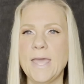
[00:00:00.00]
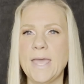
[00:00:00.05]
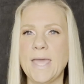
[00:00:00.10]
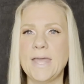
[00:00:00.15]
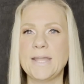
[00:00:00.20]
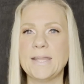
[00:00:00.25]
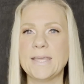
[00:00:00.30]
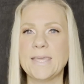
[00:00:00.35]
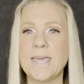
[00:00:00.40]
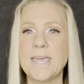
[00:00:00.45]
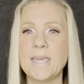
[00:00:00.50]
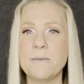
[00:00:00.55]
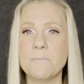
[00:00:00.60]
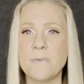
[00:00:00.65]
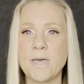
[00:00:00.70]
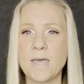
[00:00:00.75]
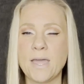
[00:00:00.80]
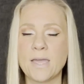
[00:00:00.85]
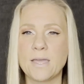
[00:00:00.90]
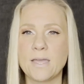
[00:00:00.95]
And it came
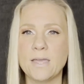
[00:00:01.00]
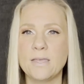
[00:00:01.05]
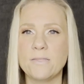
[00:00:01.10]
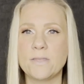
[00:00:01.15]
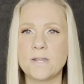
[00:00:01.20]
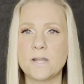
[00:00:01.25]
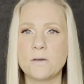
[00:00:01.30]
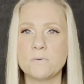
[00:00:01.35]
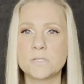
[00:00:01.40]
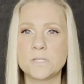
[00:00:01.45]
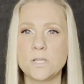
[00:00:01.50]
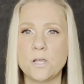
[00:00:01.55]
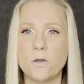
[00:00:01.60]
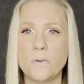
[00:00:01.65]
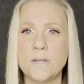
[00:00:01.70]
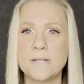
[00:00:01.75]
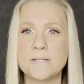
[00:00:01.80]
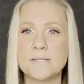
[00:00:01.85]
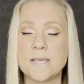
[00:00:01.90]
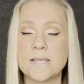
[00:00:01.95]
back that I was low
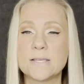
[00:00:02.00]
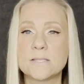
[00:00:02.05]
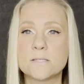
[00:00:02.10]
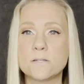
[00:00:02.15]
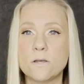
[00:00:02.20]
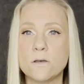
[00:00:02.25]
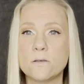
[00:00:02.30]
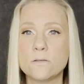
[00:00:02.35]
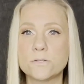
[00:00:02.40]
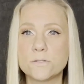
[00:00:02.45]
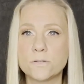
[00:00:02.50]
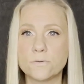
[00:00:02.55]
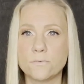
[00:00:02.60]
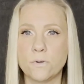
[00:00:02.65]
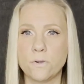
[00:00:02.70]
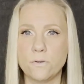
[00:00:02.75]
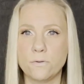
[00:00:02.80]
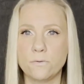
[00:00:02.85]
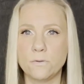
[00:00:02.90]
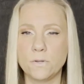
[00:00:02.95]
in
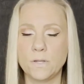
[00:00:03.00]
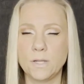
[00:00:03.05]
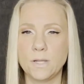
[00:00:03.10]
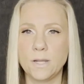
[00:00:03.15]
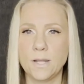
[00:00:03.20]
testosterone.